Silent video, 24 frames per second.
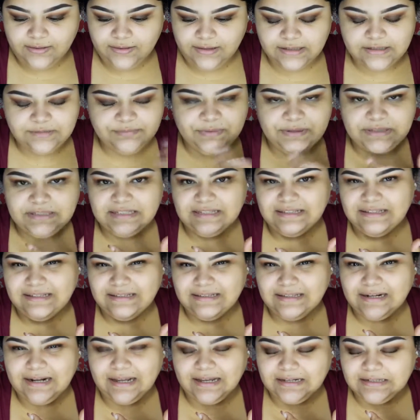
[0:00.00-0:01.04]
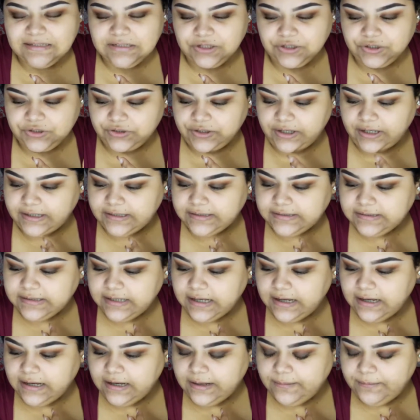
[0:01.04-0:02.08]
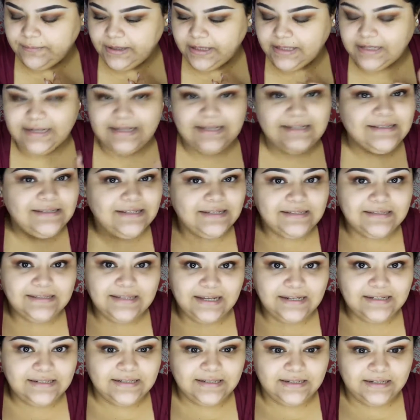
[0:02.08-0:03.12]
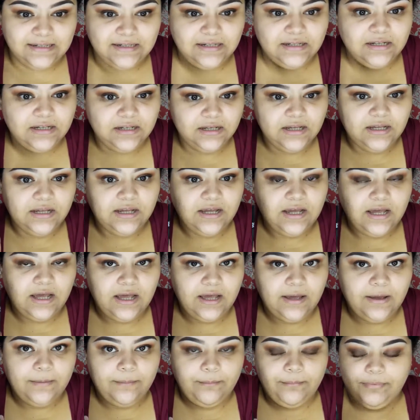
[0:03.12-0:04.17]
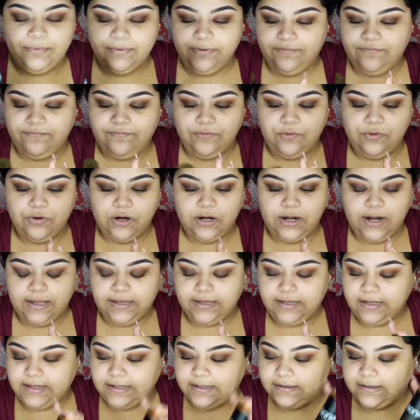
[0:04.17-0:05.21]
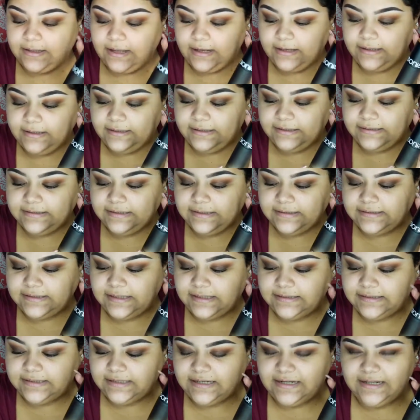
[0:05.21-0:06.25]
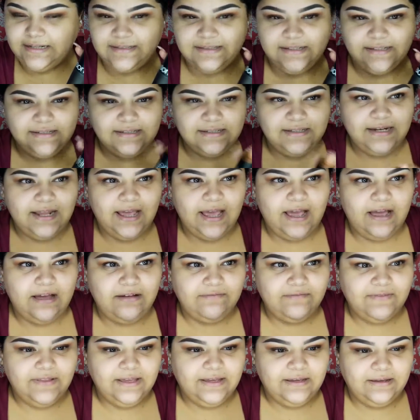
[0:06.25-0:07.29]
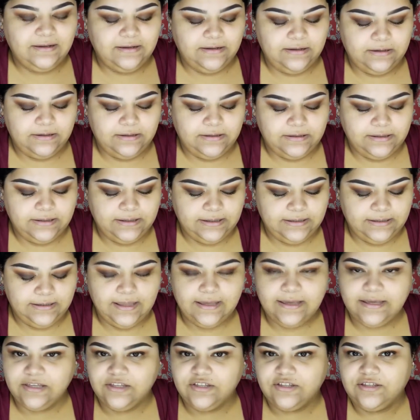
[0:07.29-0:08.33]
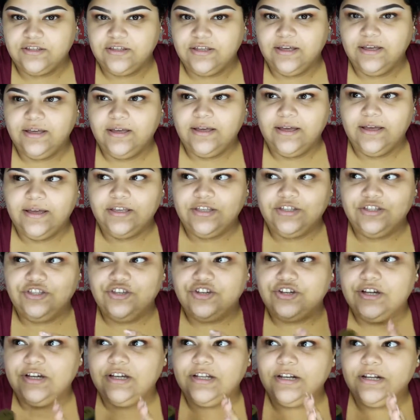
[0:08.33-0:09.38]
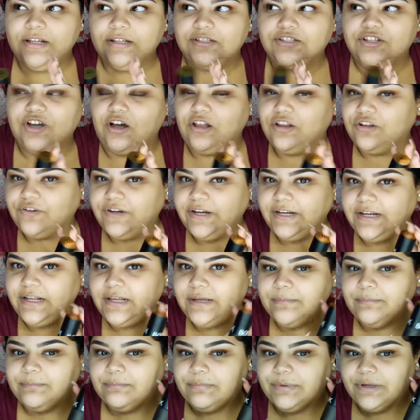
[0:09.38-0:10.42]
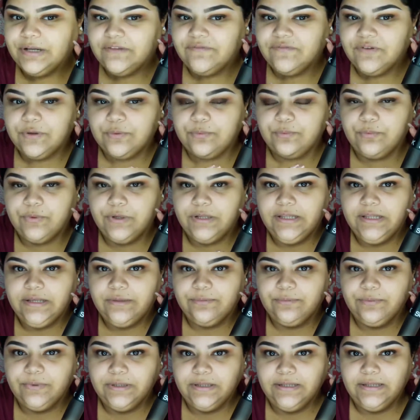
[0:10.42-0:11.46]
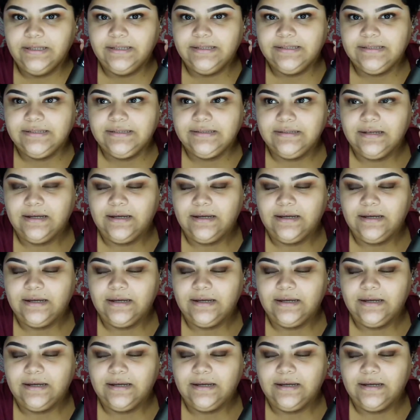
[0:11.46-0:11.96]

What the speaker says: that's basically it that I could tell you guys. It is scented. Before I get in that, it is scented. It doesn't have like a, you could tolerate it, but if you're really